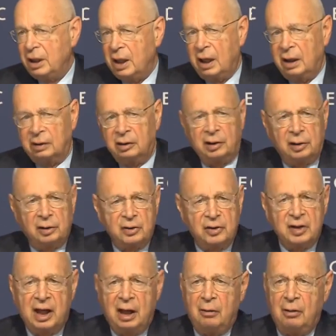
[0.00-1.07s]
I, I
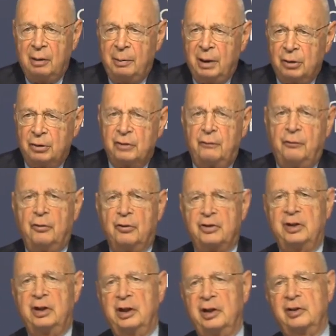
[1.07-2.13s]
know, he said,
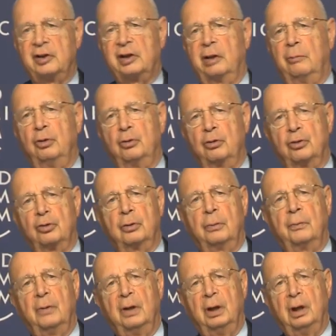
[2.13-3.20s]
I didn't have anything to
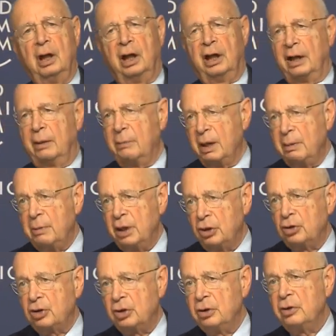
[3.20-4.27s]
do with it, he said.
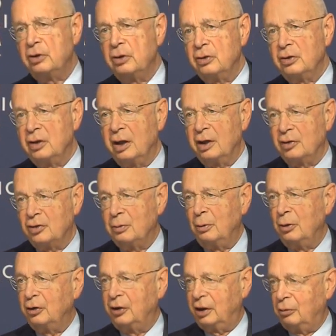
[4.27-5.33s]
And they
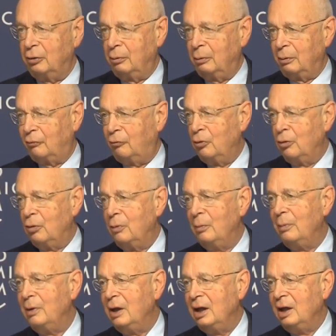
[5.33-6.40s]
said, well, we're going to put
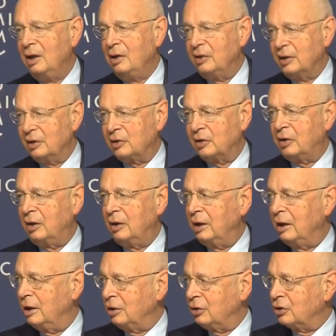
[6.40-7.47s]
you at the top of it.
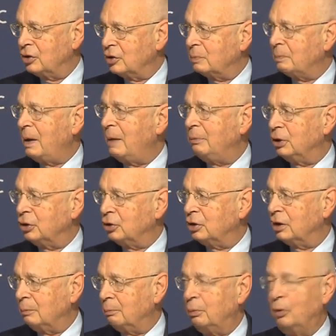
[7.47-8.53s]

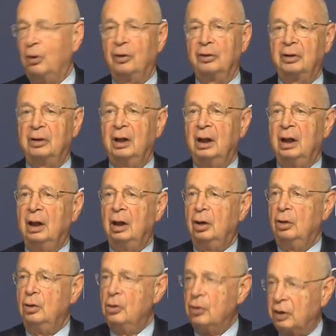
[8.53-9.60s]
Go sing uh,
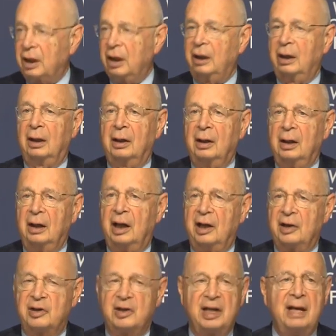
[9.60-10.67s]
to them, "We
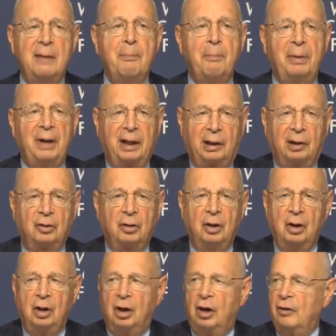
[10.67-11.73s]
Shall Overcome,"
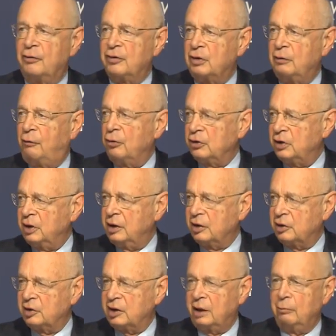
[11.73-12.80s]

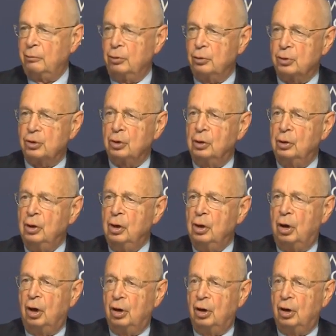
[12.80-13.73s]
and all that.